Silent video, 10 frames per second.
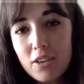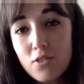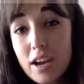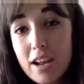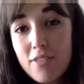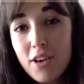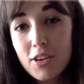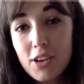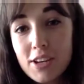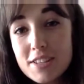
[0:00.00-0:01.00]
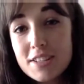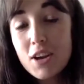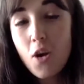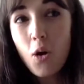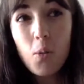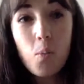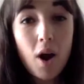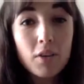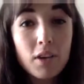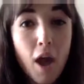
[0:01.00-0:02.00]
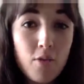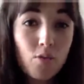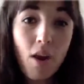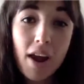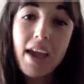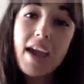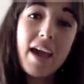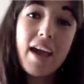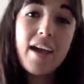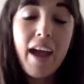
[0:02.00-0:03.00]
and really focused on wildlife right here